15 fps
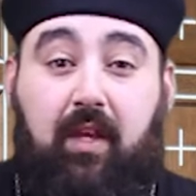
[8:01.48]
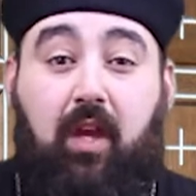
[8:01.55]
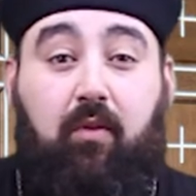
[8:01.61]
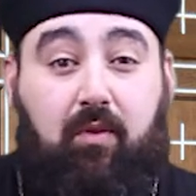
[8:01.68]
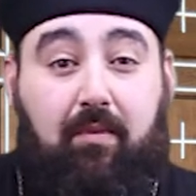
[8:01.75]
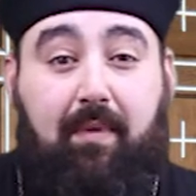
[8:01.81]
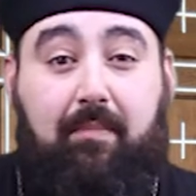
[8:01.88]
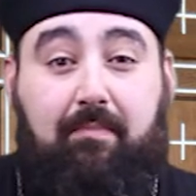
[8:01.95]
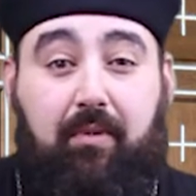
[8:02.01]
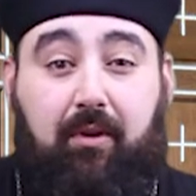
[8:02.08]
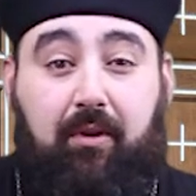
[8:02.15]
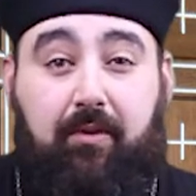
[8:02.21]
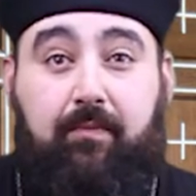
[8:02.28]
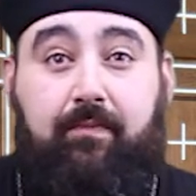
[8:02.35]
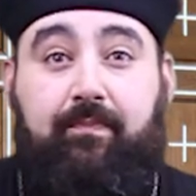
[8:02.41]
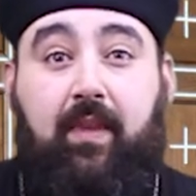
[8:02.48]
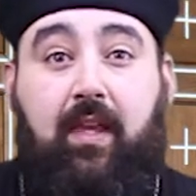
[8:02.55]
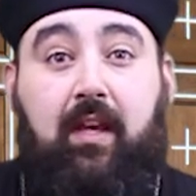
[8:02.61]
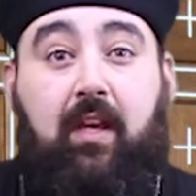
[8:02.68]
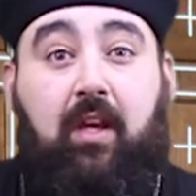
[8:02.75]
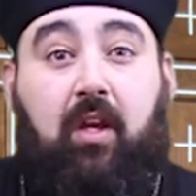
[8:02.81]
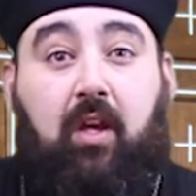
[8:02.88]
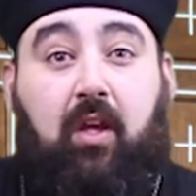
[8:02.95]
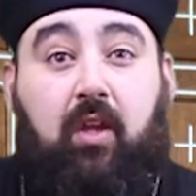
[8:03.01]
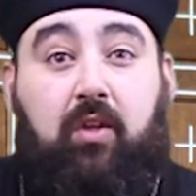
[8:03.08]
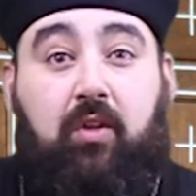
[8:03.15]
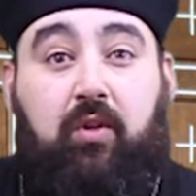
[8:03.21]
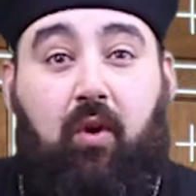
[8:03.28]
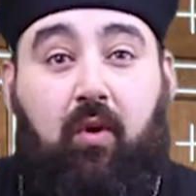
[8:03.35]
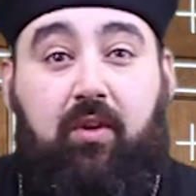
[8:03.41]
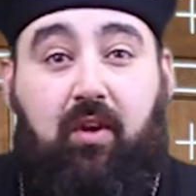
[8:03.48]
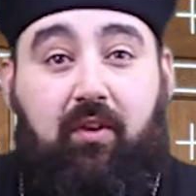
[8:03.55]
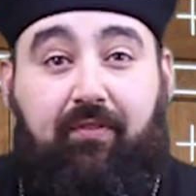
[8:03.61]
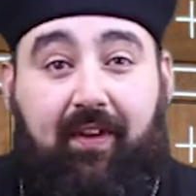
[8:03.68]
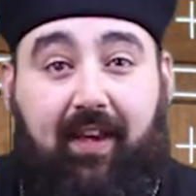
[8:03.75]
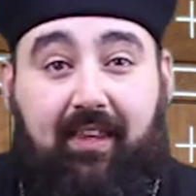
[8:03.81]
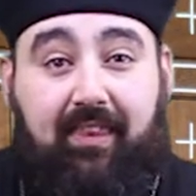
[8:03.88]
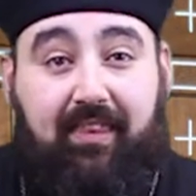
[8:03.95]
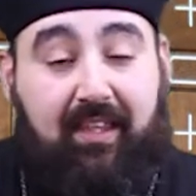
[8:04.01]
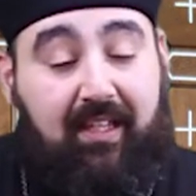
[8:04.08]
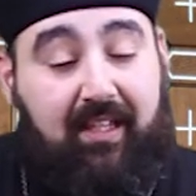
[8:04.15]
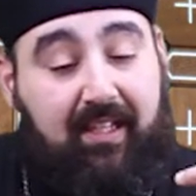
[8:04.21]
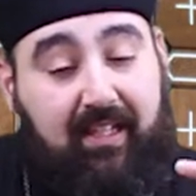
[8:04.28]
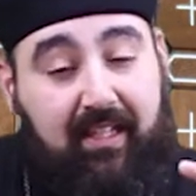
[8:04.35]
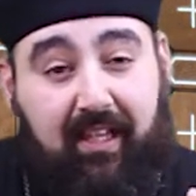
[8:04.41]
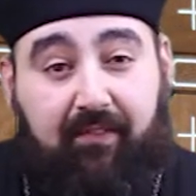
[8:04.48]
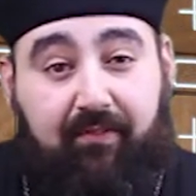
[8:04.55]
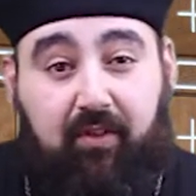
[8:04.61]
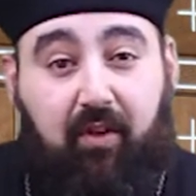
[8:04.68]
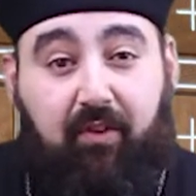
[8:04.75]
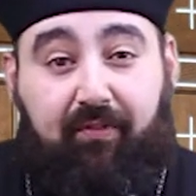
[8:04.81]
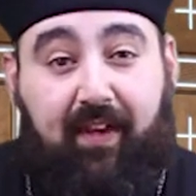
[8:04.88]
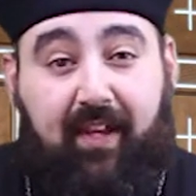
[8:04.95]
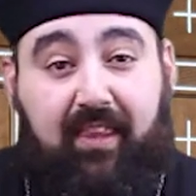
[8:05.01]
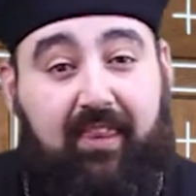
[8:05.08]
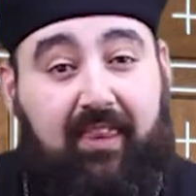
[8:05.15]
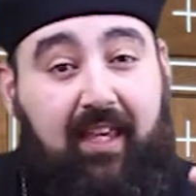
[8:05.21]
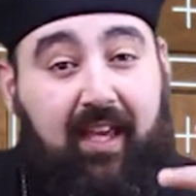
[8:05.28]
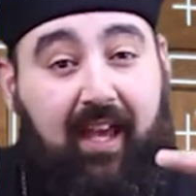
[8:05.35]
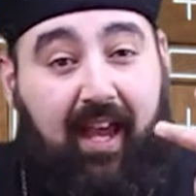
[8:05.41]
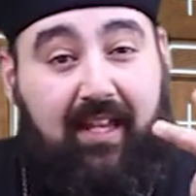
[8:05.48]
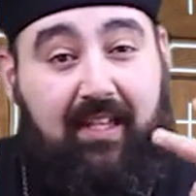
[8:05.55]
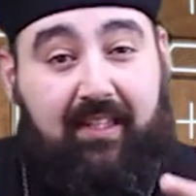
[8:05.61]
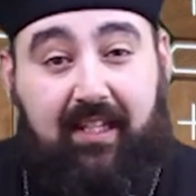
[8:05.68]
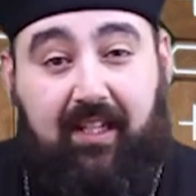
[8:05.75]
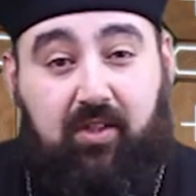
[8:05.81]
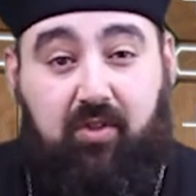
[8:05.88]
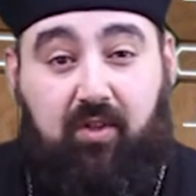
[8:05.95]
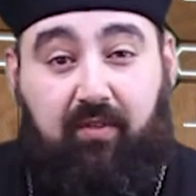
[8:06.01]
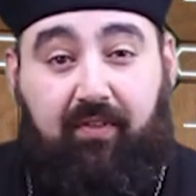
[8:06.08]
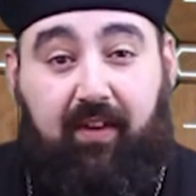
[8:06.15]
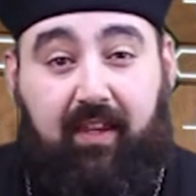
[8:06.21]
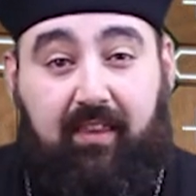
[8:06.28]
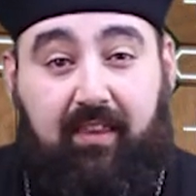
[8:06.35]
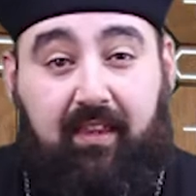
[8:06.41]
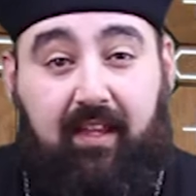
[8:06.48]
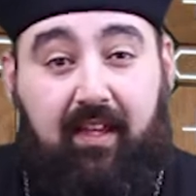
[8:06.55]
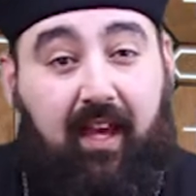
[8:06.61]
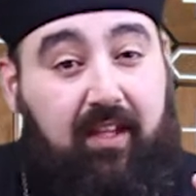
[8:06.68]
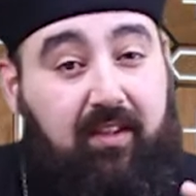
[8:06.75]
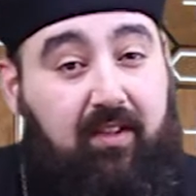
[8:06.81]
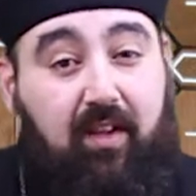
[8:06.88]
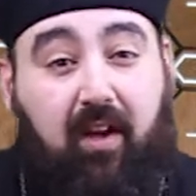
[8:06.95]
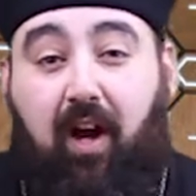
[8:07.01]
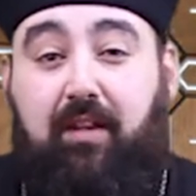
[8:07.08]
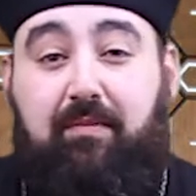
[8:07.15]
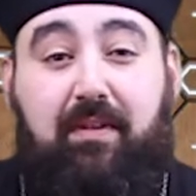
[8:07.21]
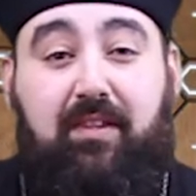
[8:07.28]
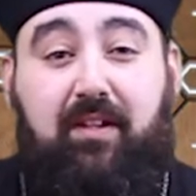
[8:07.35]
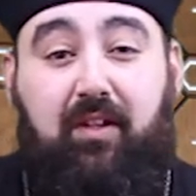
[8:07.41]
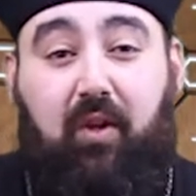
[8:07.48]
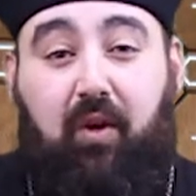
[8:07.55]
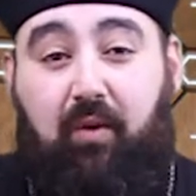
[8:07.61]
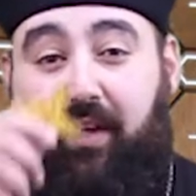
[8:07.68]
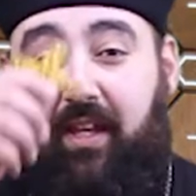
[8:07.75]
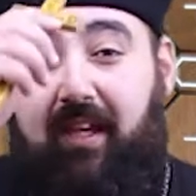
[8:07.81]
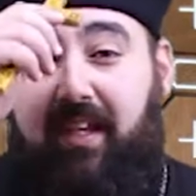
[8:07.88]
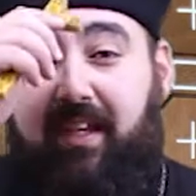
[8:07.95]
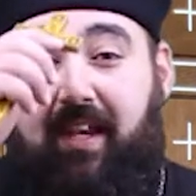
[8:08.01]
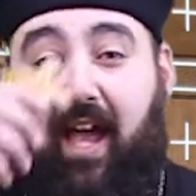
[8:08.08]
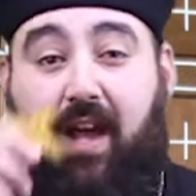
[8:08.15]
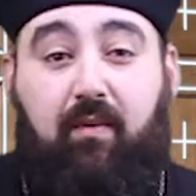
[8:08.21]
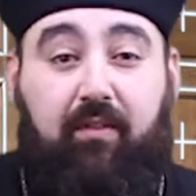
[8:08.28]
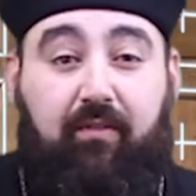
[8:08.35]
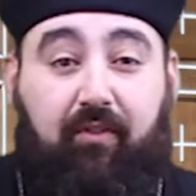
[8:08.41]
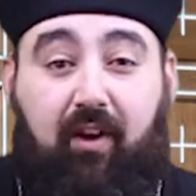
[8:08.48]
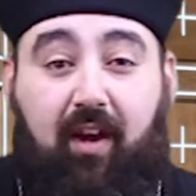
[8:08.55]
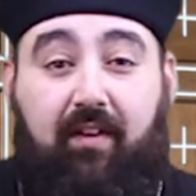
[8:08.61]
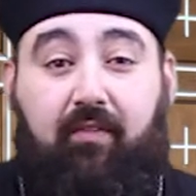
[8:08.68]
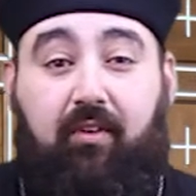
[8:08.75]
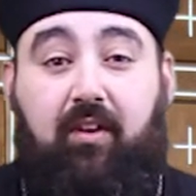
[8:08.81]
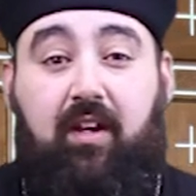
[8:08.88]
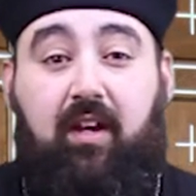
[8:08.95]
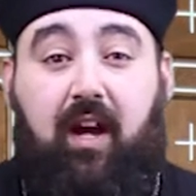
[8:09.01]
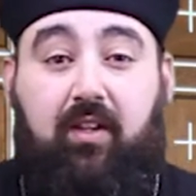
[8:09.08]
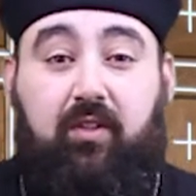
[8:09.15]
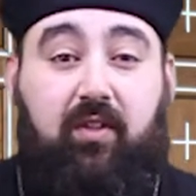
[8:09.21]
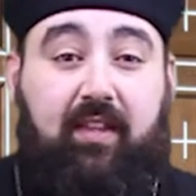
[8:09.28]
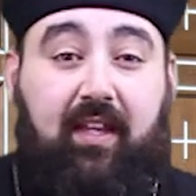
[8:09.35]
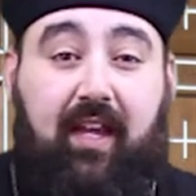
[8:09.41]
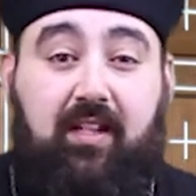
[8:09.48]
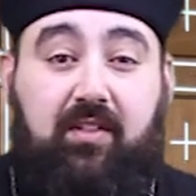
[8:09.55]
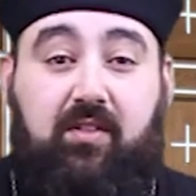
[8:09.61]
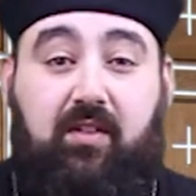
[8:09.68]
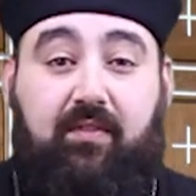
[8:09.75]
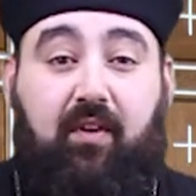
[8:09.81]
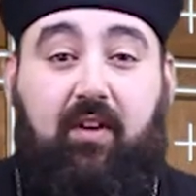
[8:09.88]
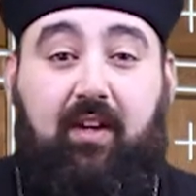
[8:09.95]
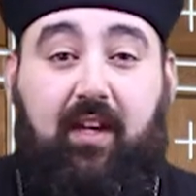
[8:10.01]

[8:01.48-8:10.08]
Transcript: Remember, know your faith, live your faith, and teach your faith. And to God be the glory, now and forever, unto the ages of all